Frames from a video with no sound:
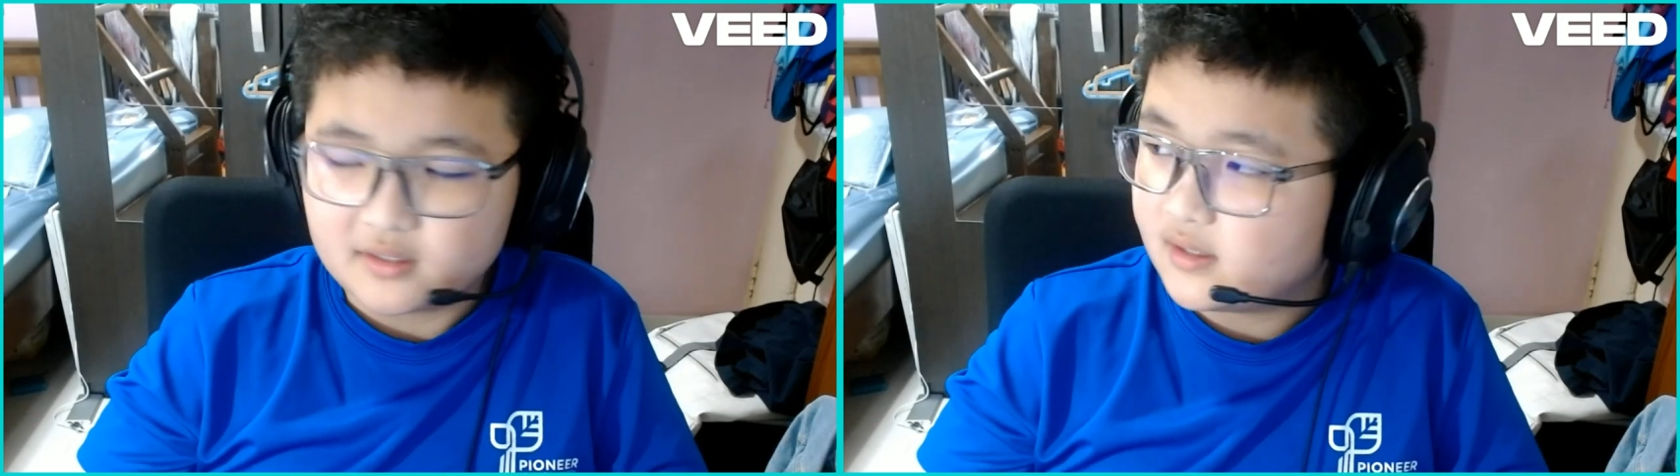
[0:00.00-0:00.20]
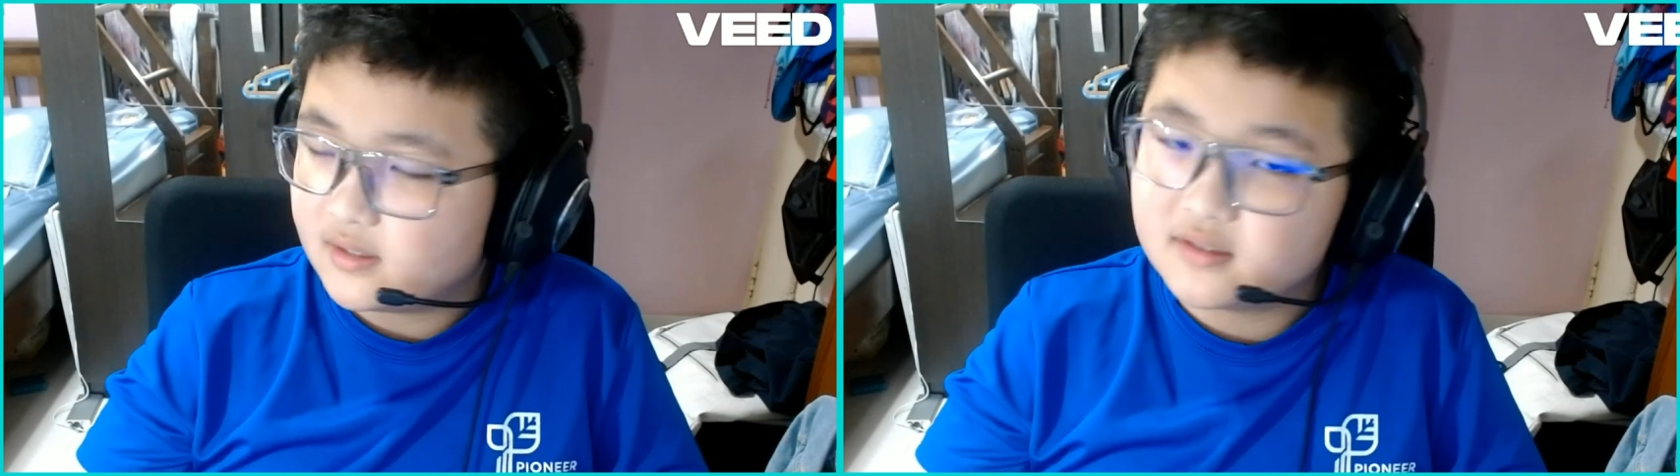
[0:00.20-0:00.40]

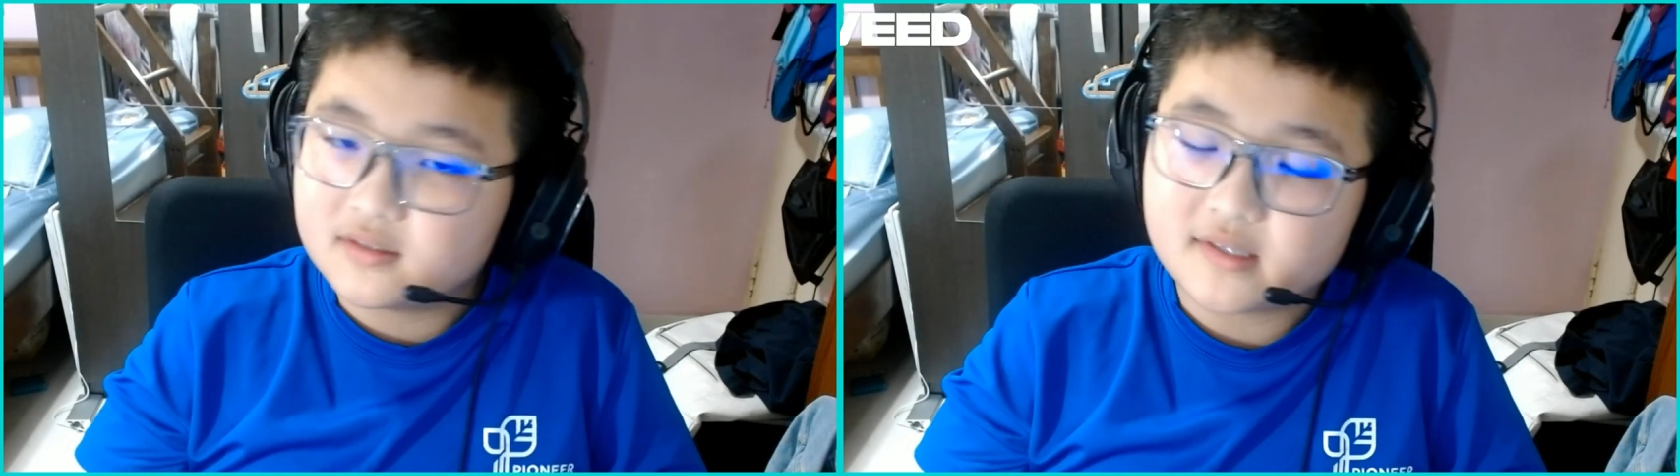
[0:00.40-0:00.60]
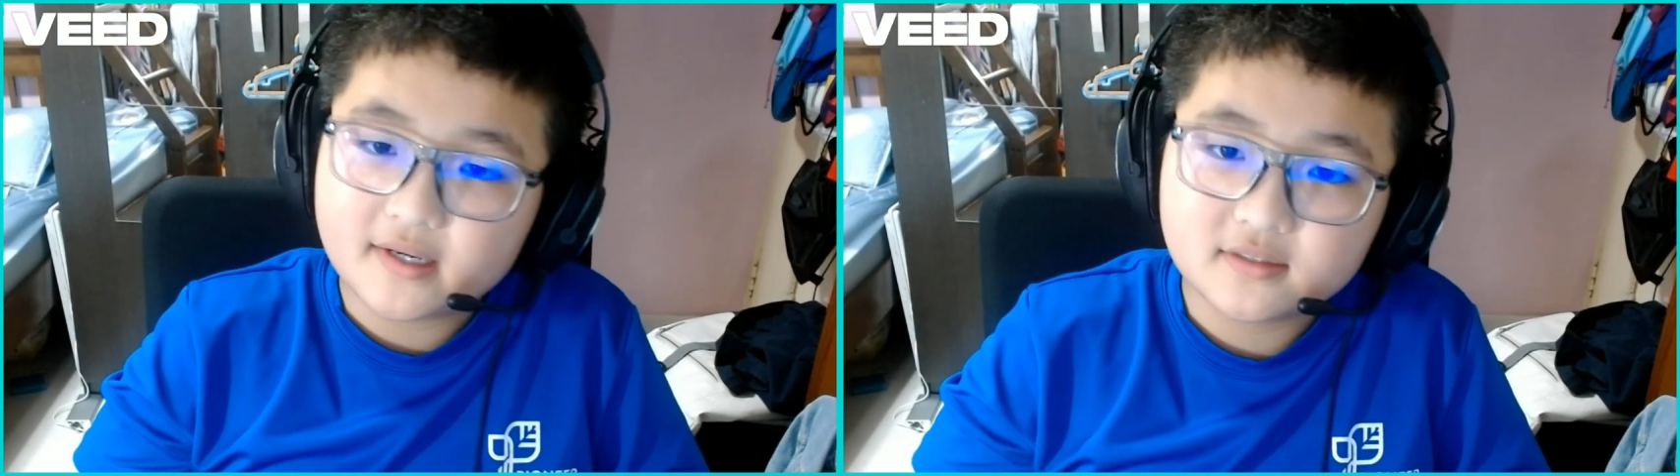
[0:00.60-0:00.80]
it is
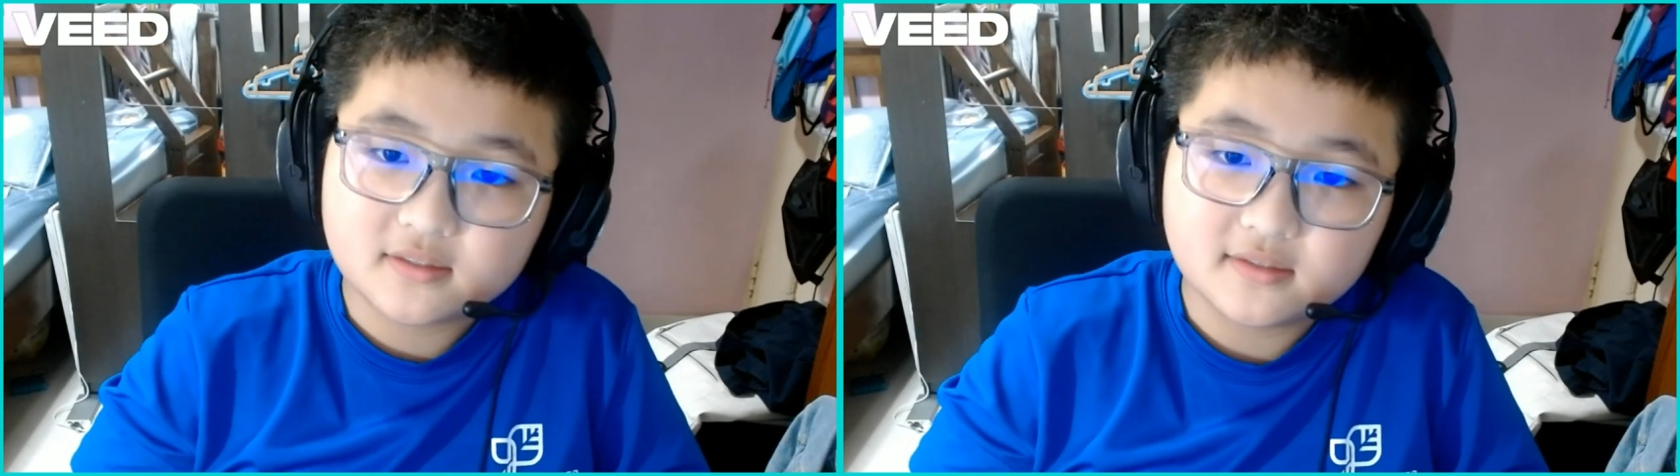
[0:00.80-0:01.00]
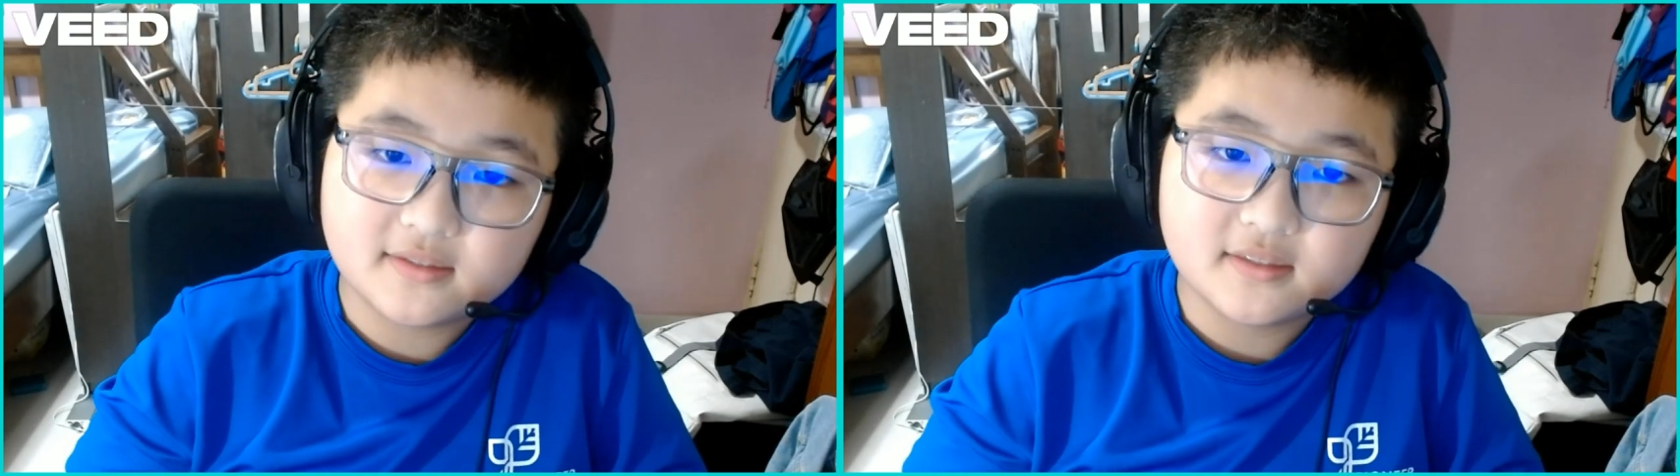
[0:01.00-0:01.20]
actually